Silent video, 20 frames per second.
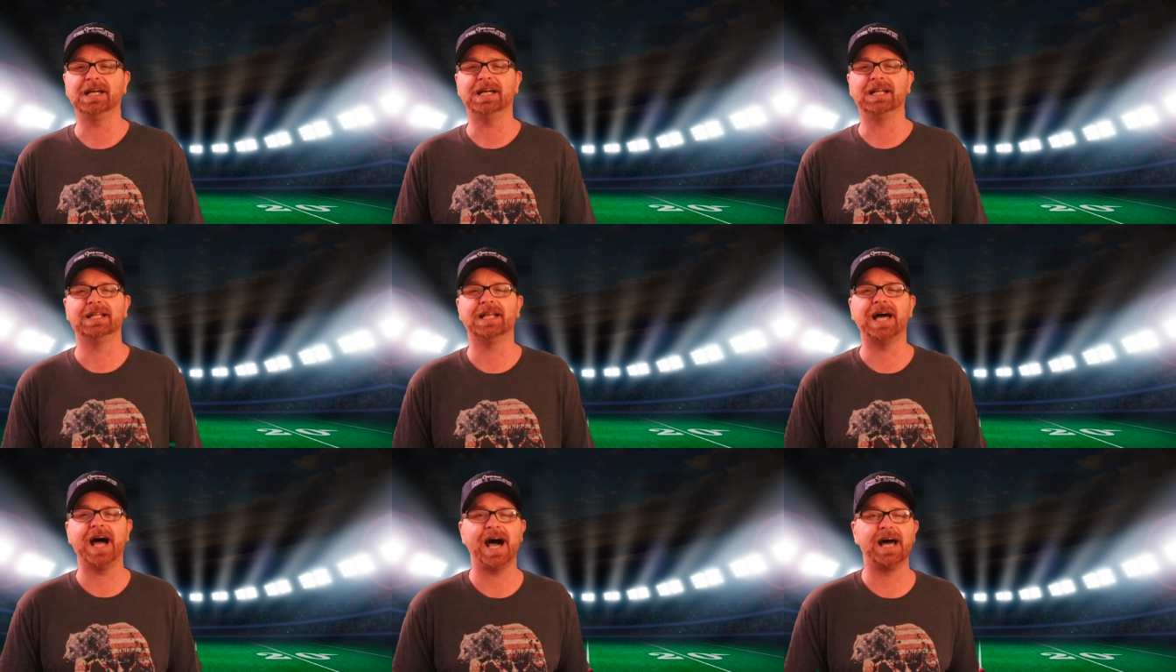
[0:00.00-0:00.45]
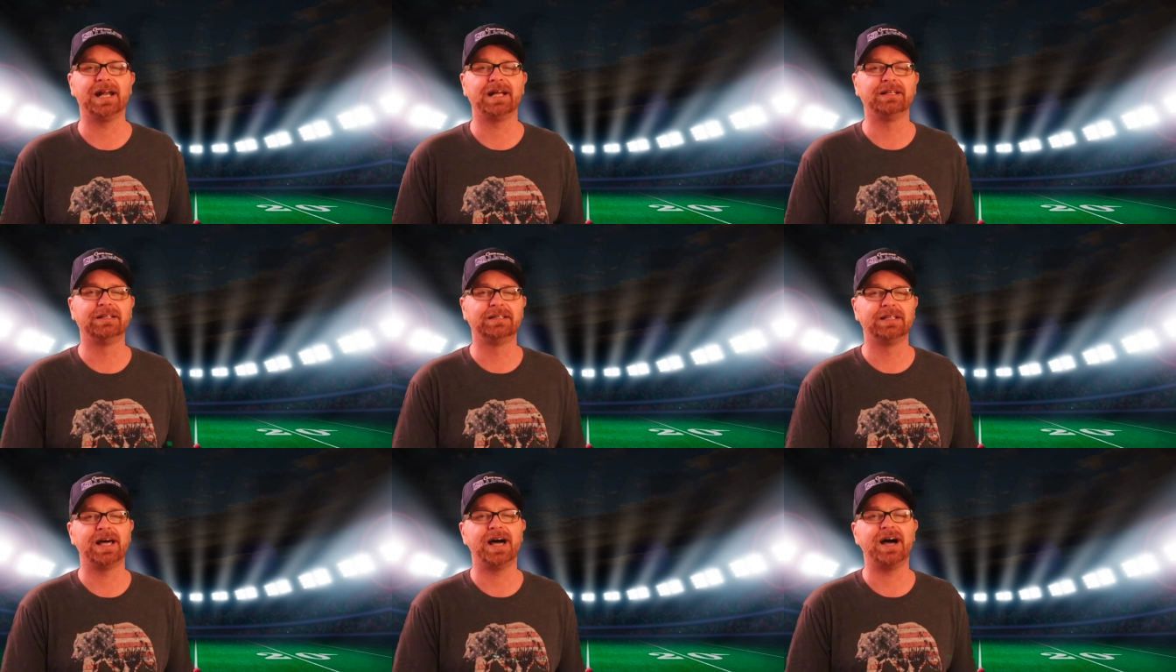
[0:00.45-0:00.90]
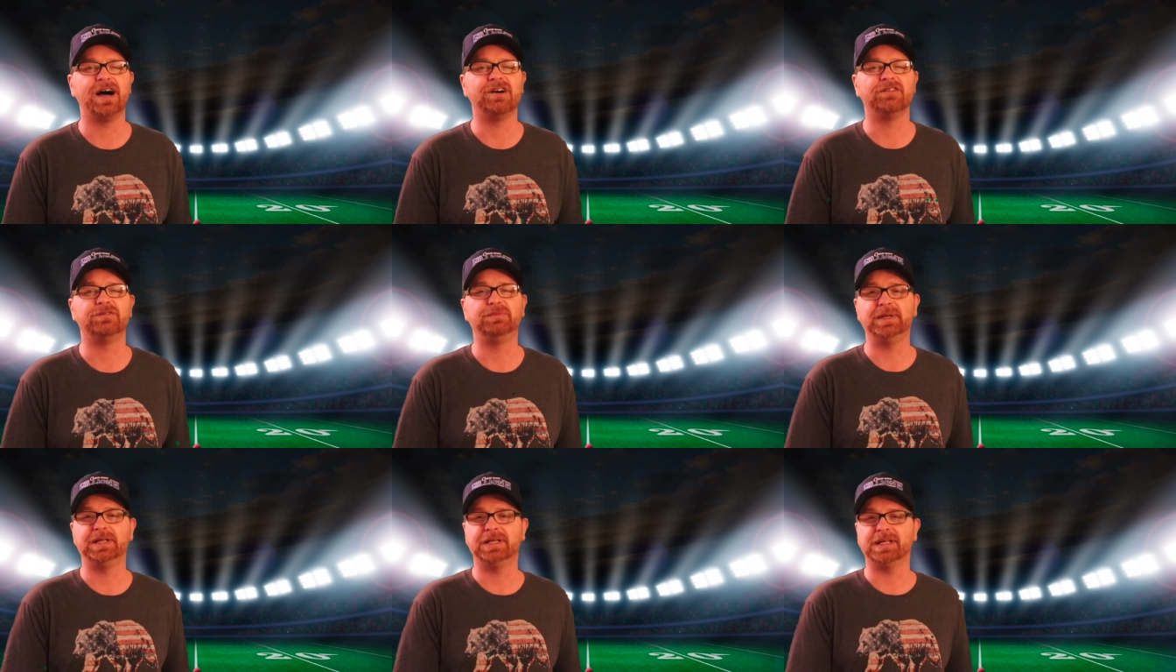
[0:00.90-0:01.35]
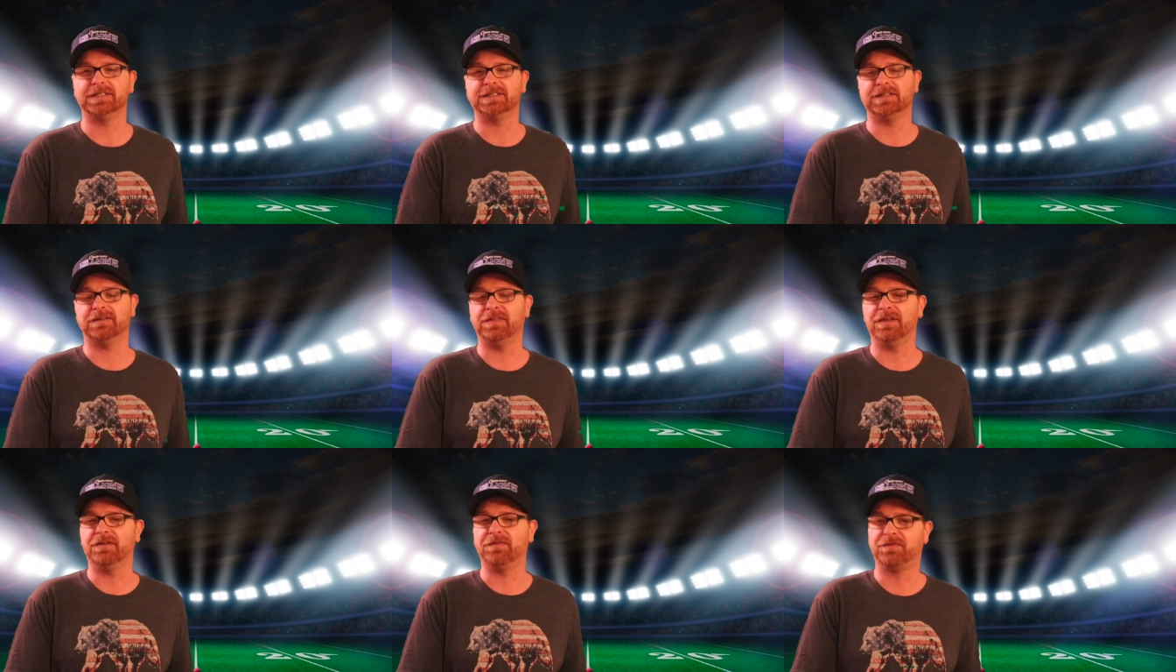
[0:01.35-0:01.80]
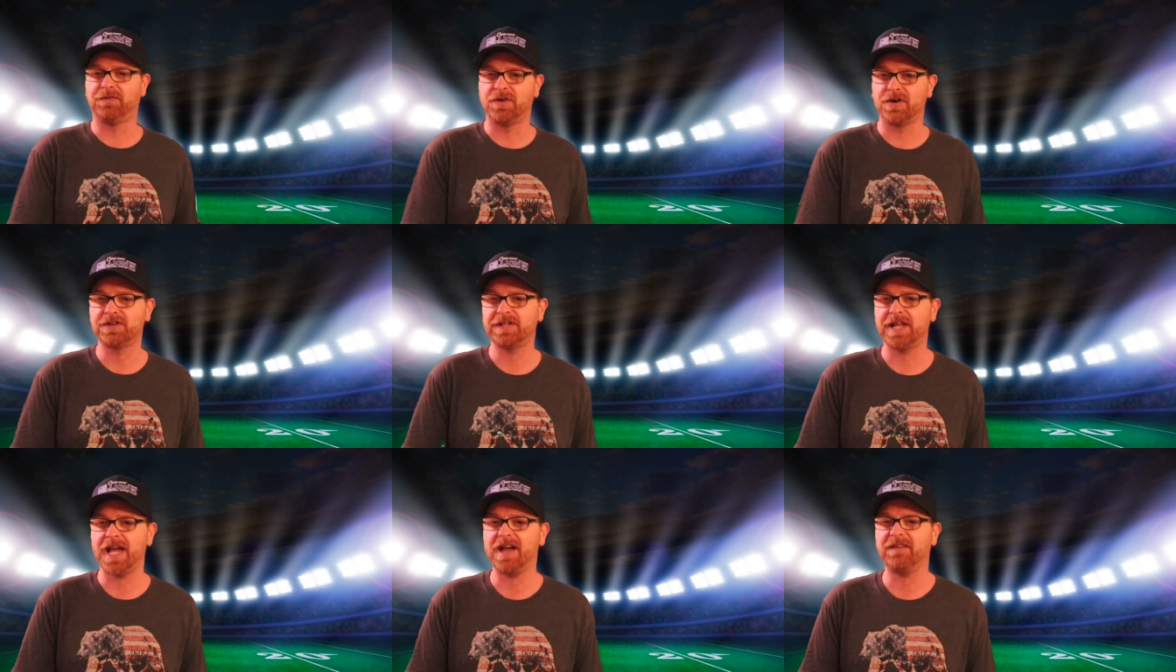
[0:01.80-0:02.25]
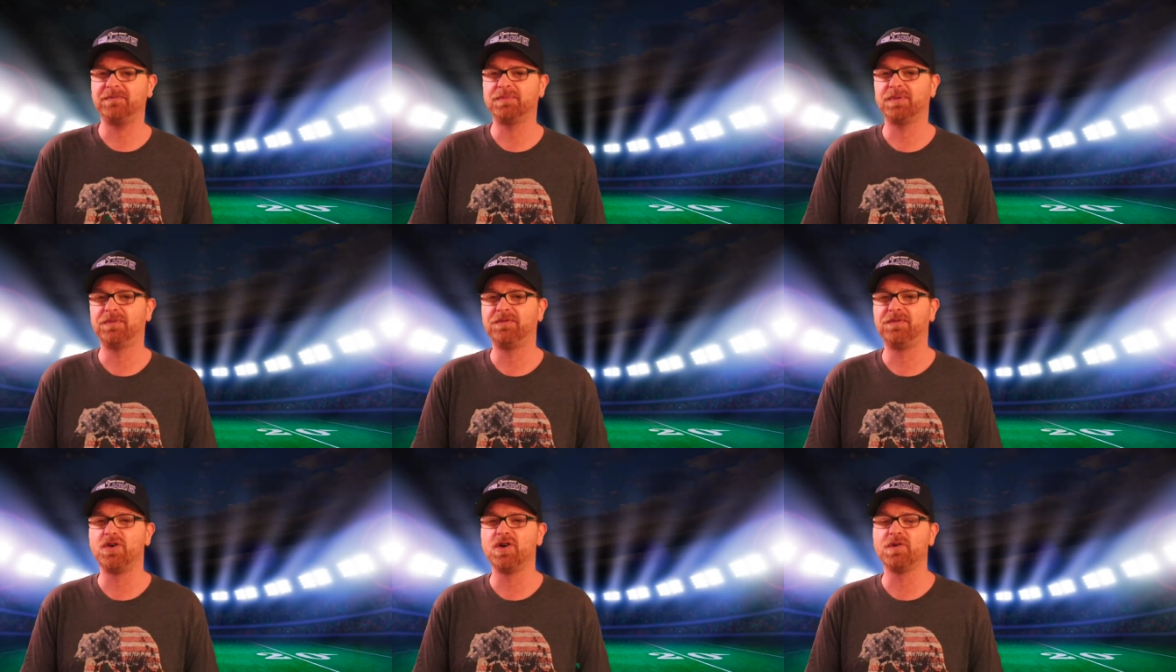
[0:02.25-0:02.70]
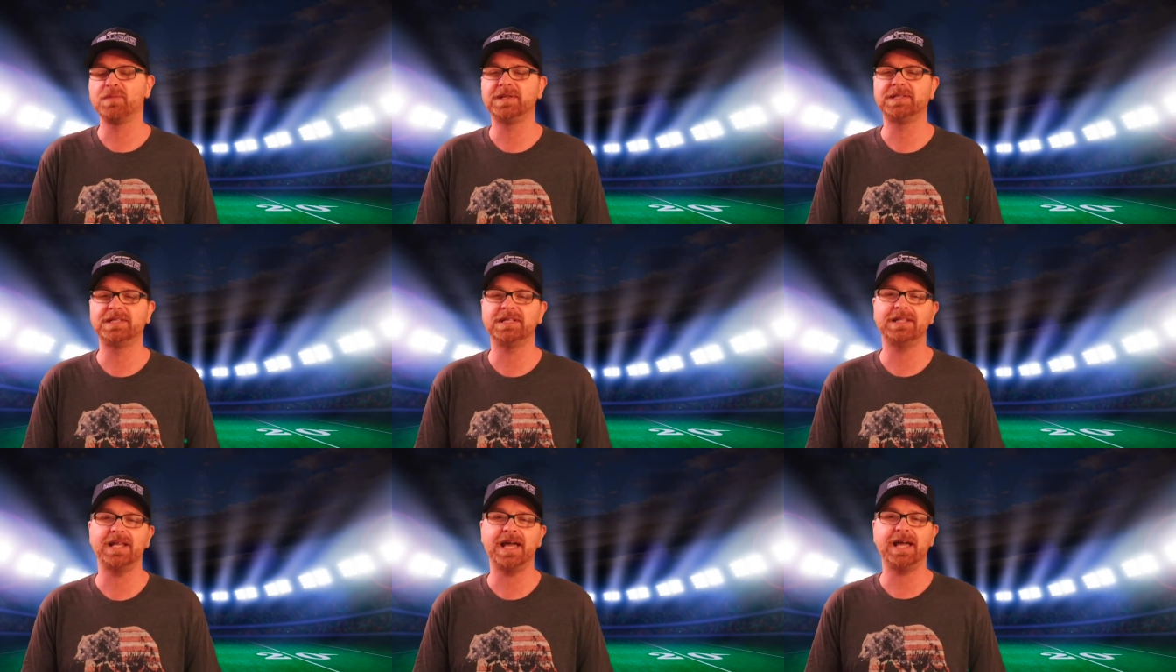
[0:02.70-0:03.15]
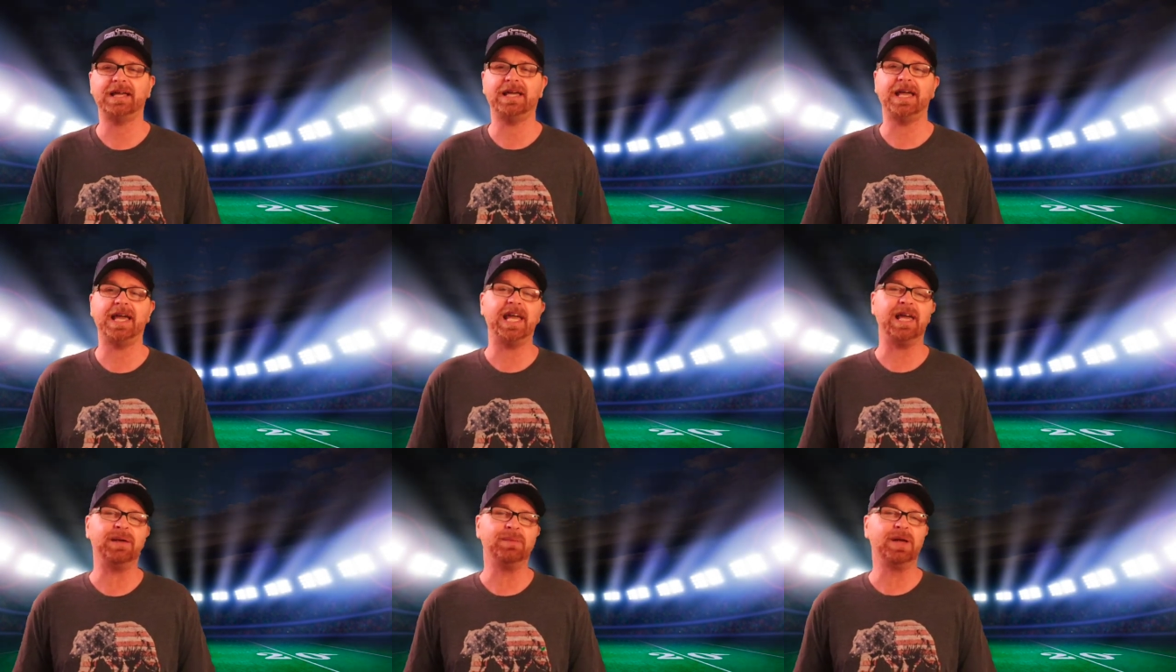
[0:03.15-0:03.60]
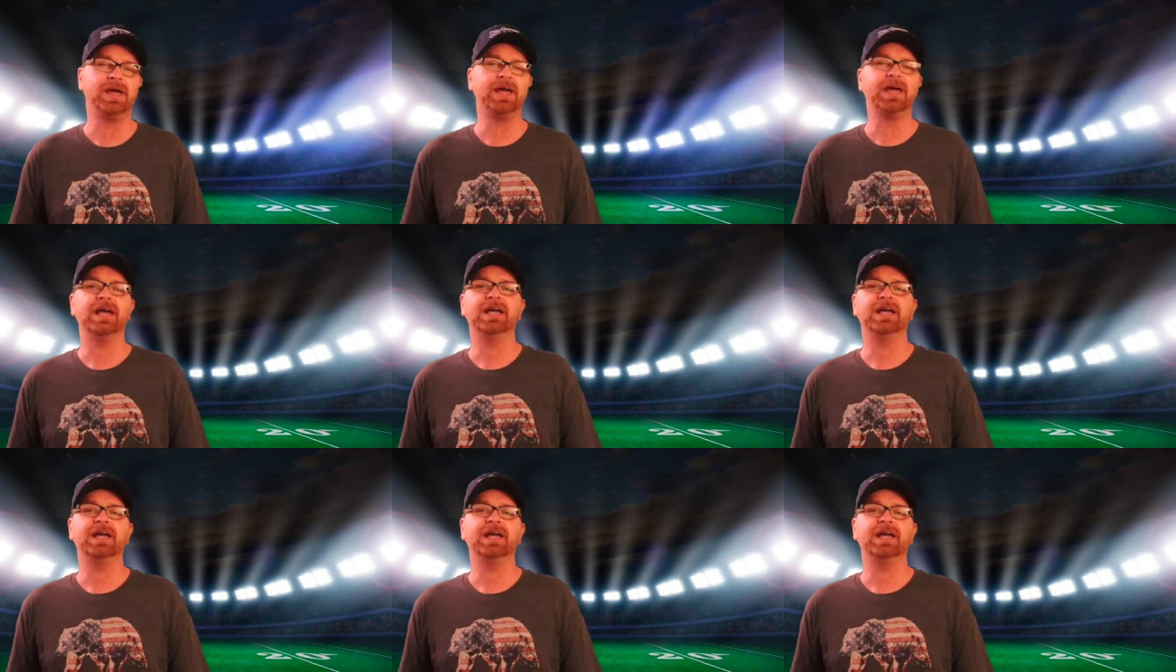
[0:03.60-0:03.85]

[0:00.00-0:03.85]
a lot of love because of the first half performance in that game